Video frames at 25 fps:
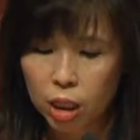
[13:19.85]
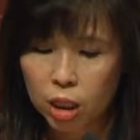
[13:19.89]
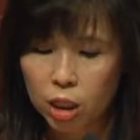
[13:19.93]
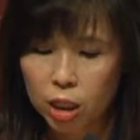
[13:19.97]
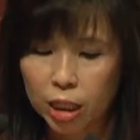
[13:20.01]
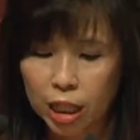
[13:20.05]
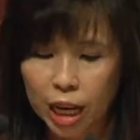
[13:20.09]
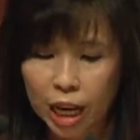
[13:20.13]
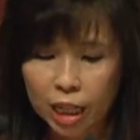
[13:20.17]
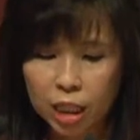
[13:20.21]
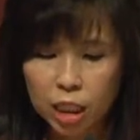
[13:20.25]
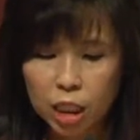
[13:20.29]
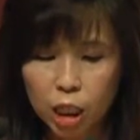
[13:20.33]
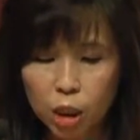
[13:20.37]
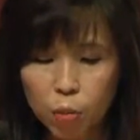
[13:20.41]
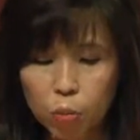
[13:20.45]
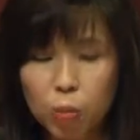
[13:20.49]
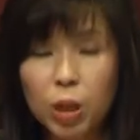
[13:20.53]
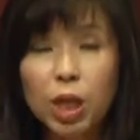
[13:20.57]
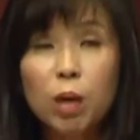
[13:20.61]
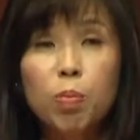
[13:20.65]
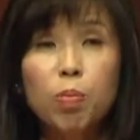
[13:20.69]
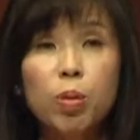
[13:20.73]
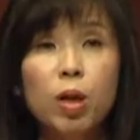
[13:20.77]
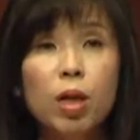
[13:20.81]
connected
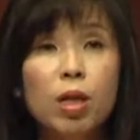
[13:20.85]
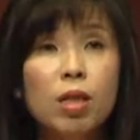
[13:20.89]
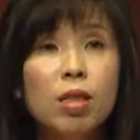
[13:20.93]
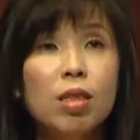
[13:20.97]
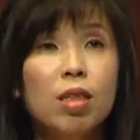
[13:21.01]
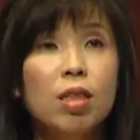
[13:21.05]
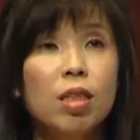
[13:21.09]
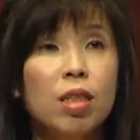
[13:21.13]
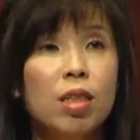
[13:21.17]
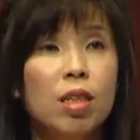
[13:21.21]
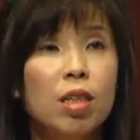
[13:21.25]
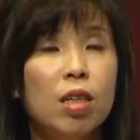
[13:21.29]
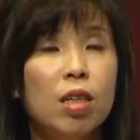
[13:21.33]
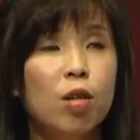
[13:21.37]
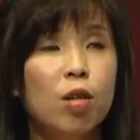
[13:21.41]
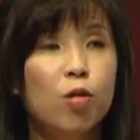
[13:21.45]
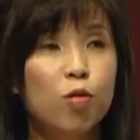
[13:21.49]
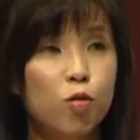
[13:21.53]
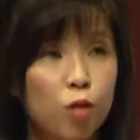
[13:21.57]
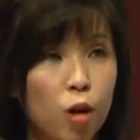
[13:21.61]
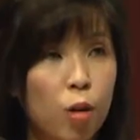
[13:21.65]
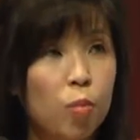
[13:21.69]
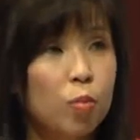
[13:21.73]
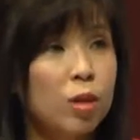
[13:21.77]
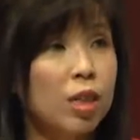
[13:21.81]
people
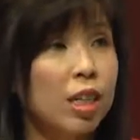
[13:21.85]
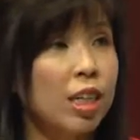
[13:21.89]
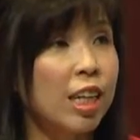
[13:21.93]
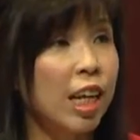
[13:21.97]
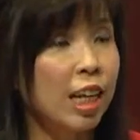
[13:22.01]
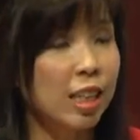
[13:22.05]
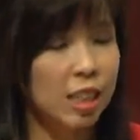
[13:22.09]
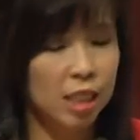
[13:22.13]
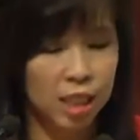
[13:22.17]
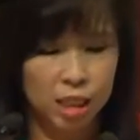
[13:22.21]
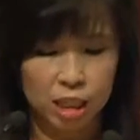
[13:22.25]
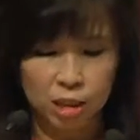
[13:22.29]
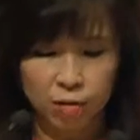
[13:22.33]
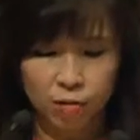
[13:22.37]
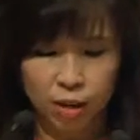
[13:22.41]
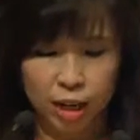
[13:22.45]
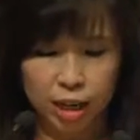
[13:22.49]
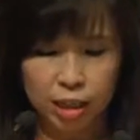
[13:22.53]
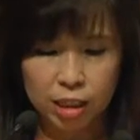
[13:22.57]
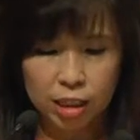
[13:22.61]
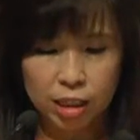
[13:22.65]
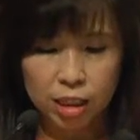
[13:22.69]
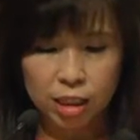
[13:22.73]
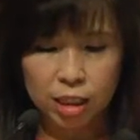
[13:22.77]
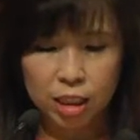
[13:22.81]
from connected
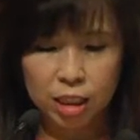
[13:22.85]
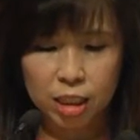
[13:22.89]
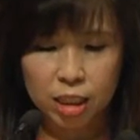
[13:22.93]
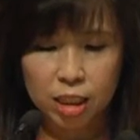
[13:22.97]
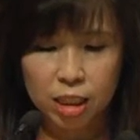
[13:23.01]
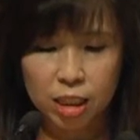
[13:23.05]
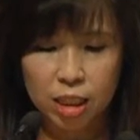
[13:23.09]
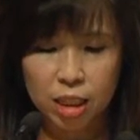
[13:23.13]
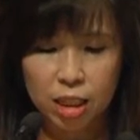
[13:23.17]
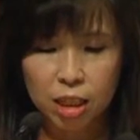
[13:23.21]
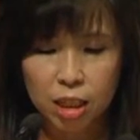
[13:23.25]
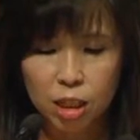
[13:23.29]
devices.